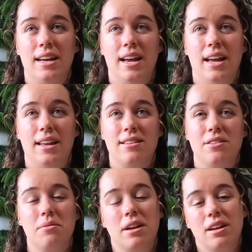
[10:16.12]
And
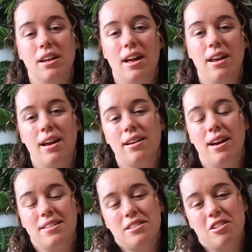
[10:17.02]
so I'm kind of glad
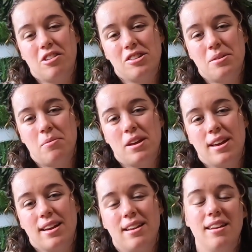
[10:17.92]
I did learn something,